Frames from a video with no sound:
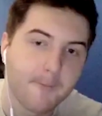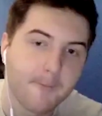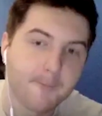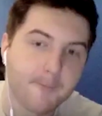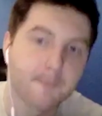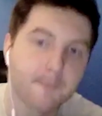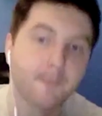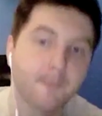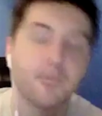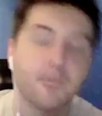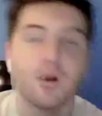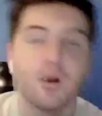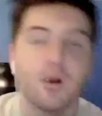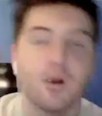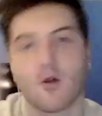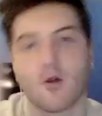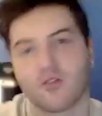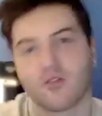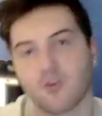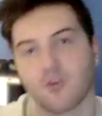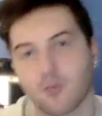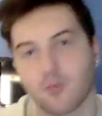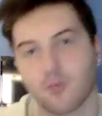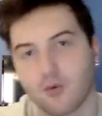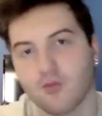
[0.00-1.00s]
but
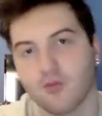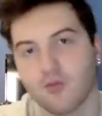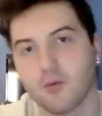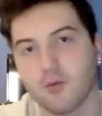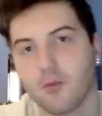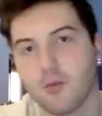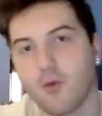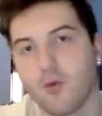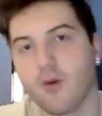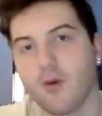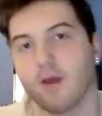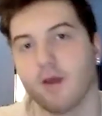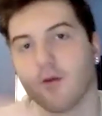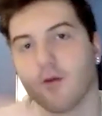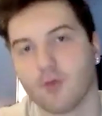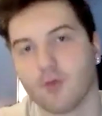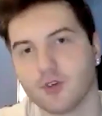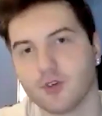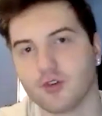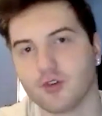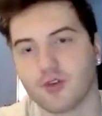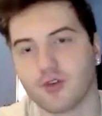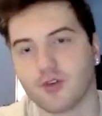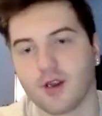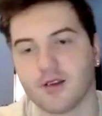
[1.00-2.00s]
also prove a point what
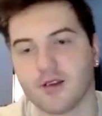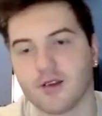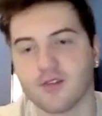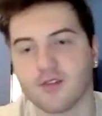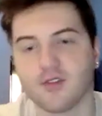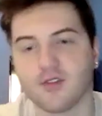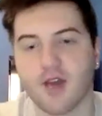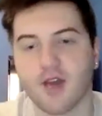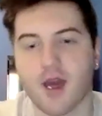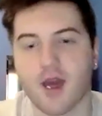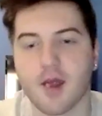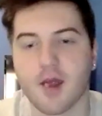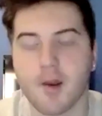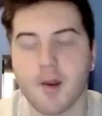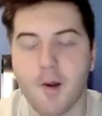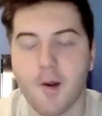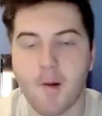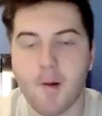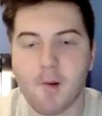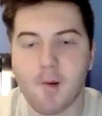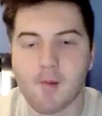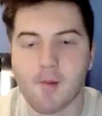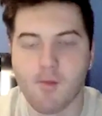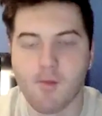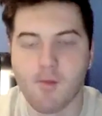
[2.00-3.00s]
you're trying to say.
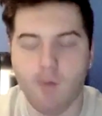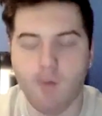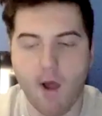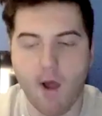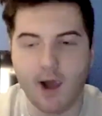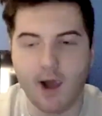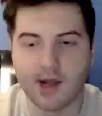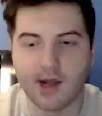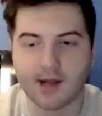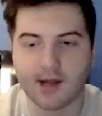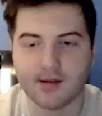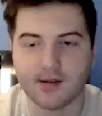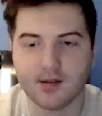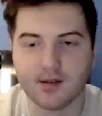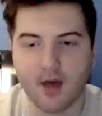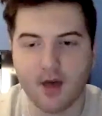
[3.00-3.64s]
And